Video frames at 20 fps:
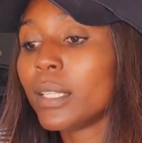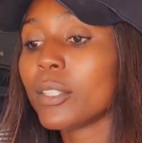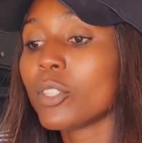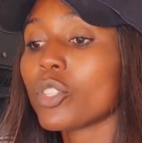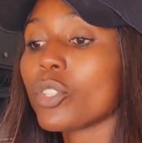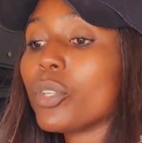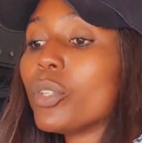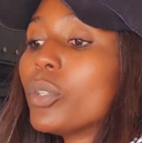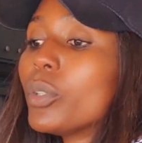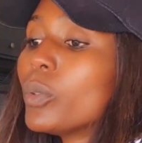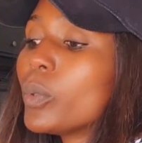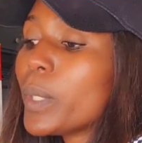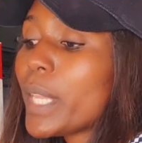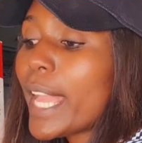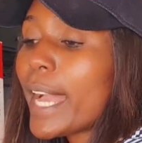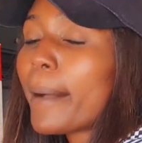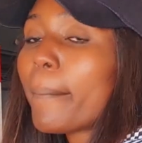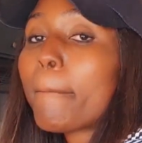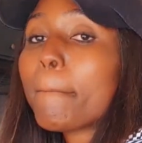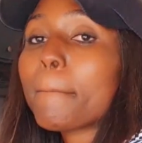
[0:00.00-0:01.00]
So
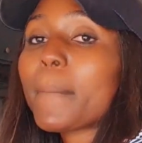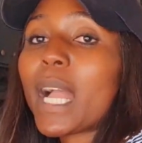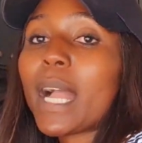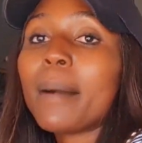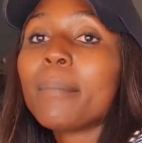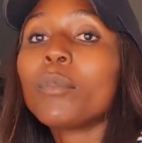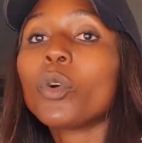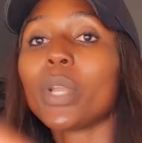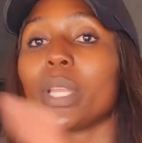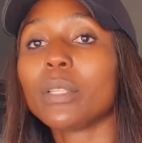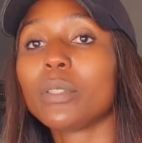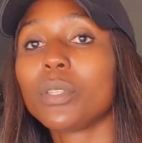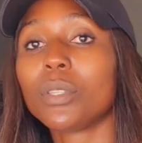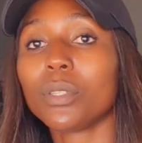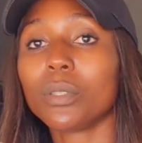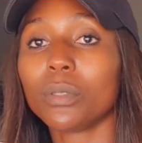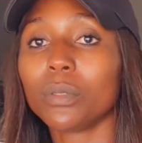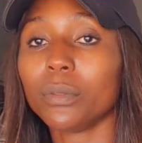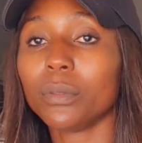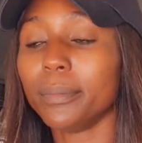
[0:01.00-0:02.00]
yeah, I'm going
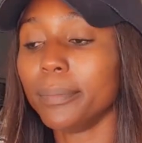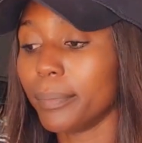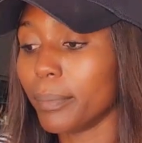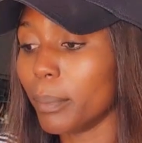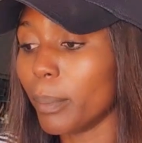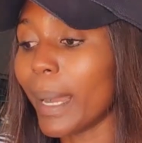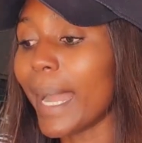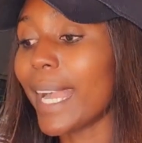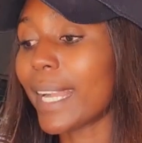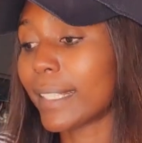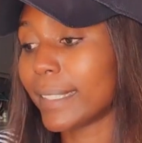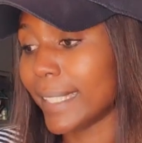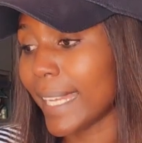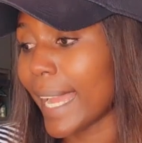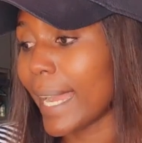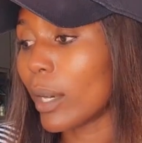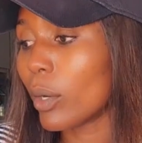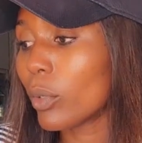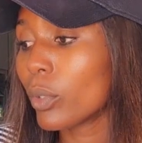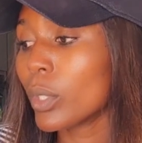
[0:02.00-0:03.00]
to mark
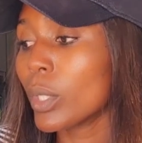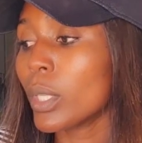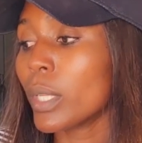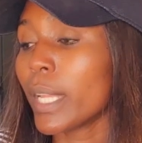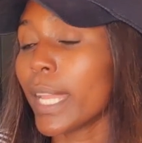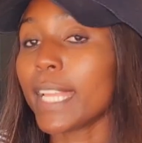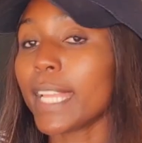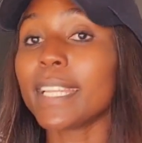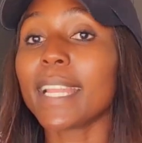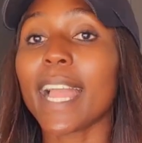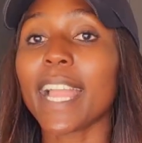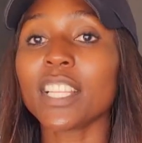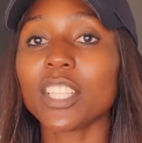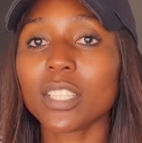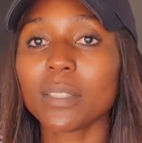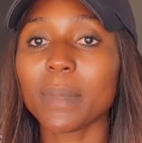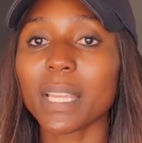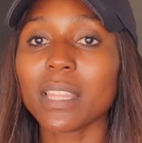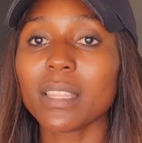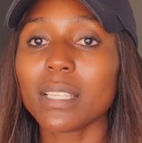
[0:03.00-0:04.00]
now. And I
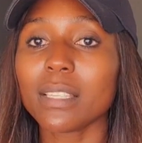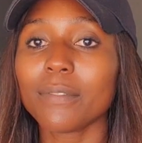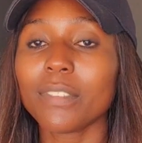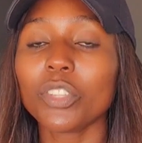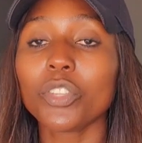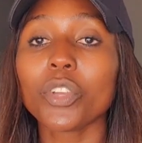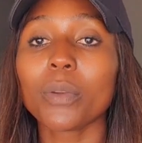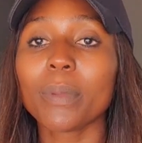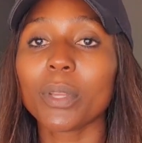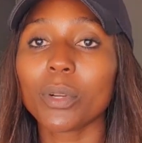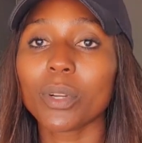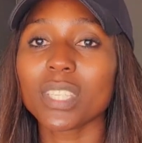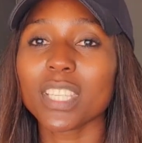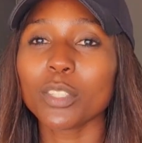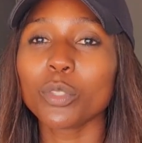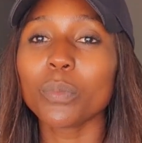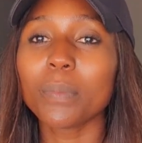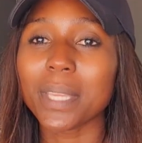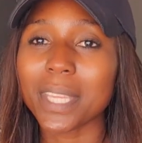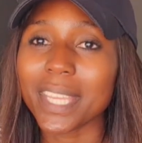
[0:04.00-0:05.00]
just made this video because
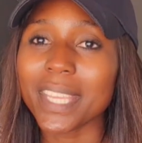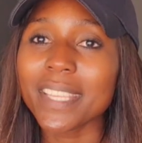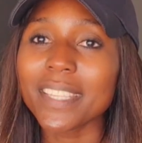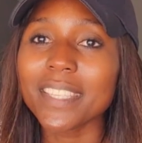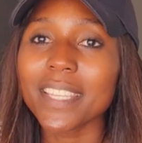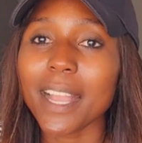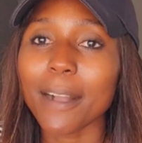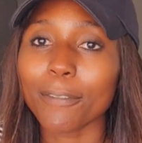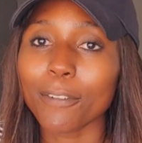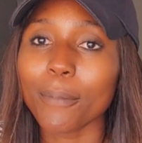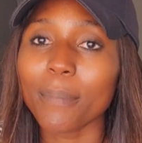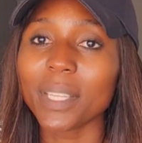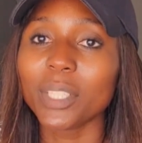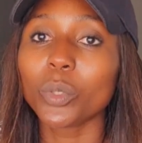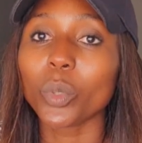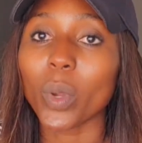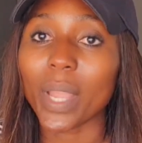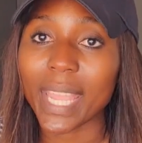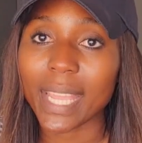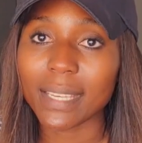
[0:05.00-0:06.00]
it will be easier for me
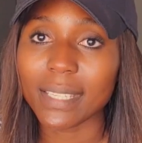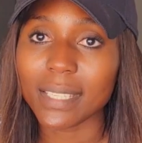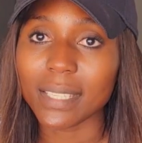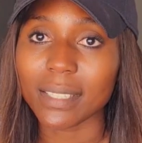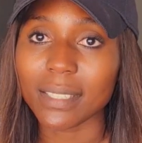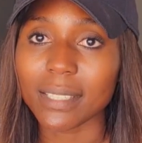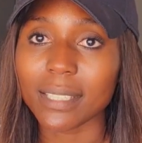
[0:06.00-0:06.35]
to edit.